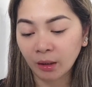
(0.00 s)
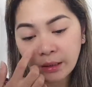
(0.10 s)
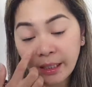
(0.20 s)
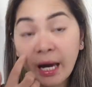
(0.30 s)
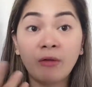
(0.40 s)

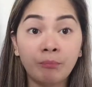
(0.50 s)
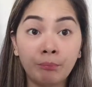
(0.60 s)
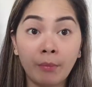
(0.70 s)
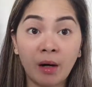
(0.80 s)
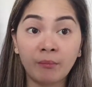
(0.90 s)
They have
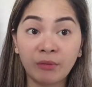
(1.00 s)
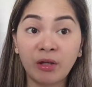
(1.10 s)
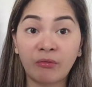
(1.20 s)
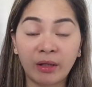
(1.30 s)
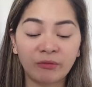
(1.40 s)

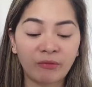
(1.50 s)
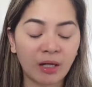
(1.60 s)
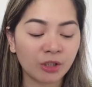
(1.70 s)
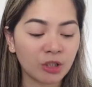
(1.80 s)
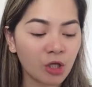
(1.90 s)
different
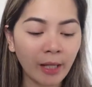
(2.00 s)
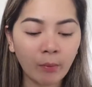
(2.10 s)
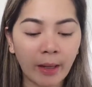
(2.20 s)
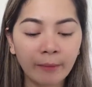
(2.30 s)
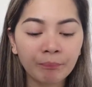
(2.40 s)
functions. So
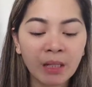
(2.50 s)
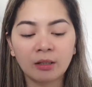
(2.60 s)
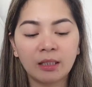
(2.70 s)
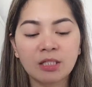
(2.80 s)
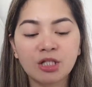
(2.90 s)
anyway, so
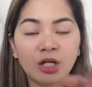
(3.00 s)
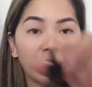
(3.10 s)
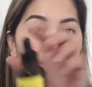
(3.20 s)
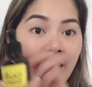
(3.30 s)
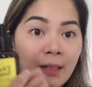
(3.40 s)
let's try
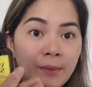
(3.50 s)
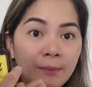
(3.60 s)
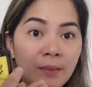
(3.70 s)
the vitamin